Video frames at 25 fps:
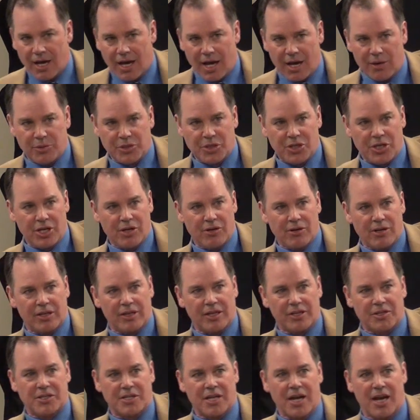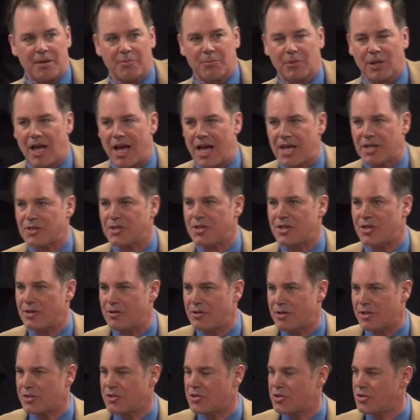I was here at this time last
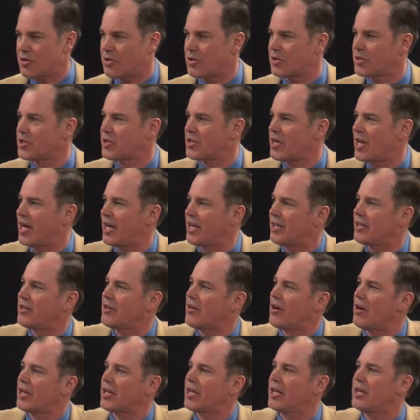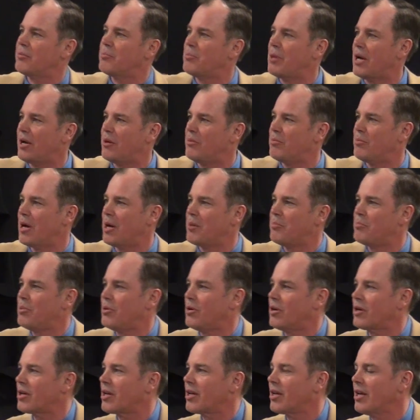year, as George said, talking about my
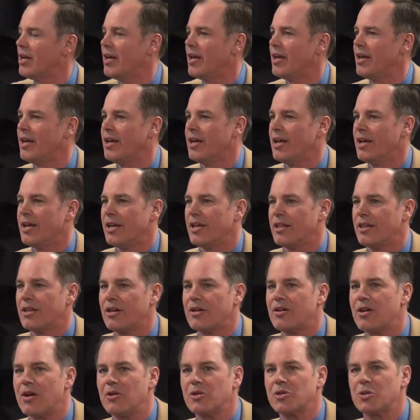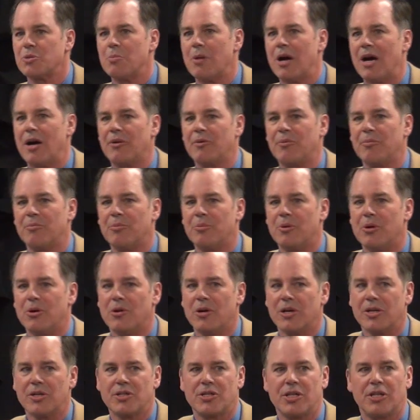book, The Ghost Mountain
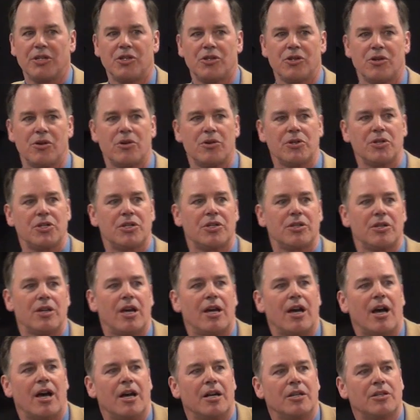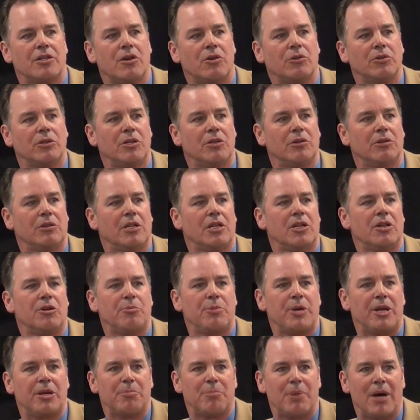Boys. And George told you a little
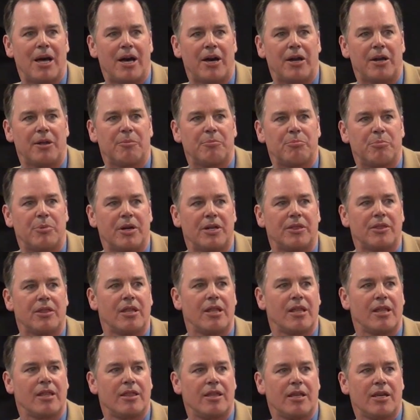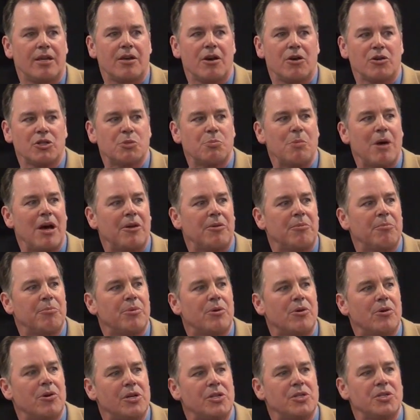bit about it, but the Ghost Mountain
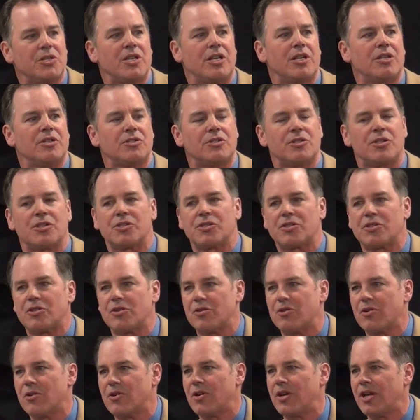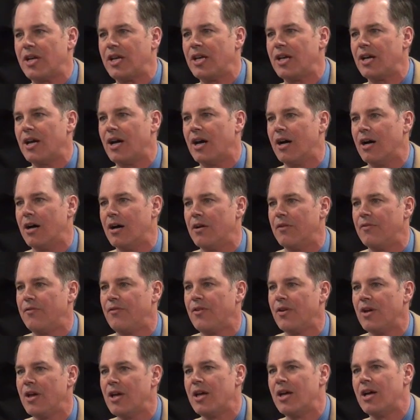Boys is the story
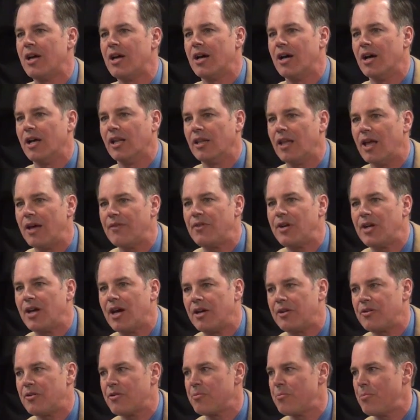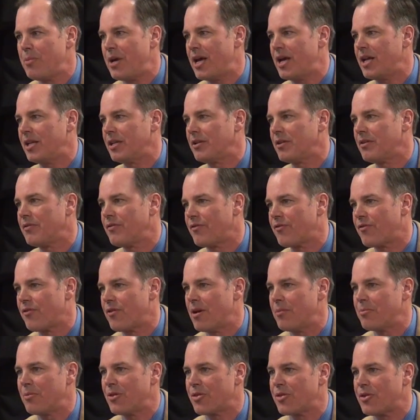of 1,100 men
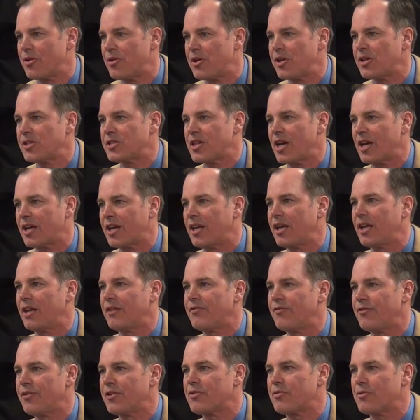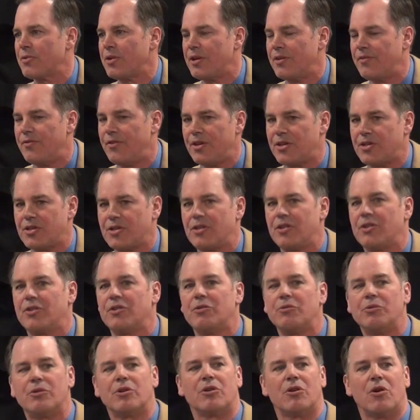from the 32nd Infantry Division
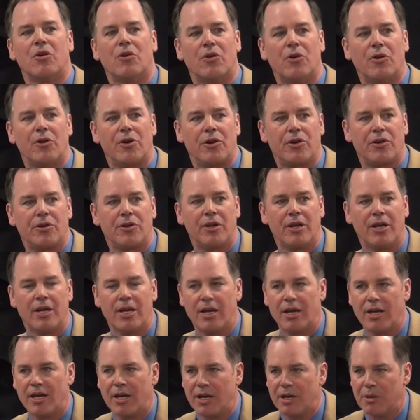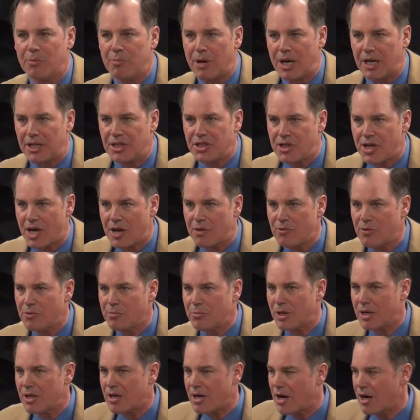who were ordered by General
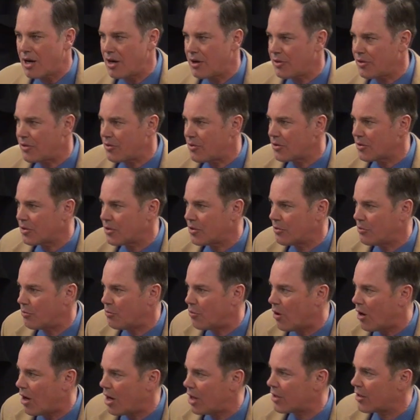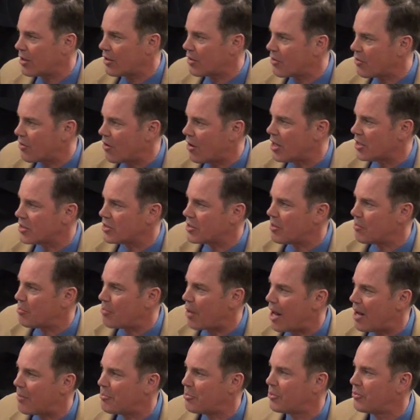MacArthur to walk across the
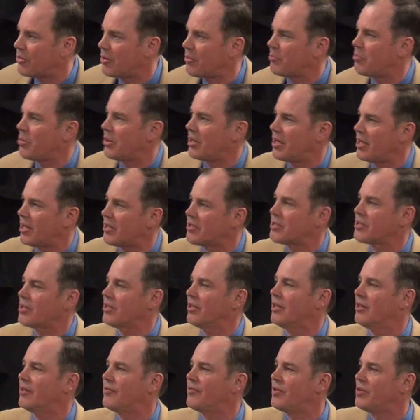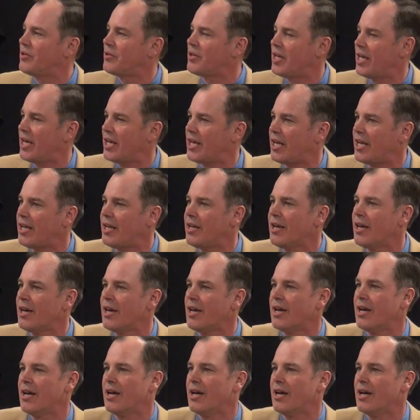Papuan Peninsula of New Guinea.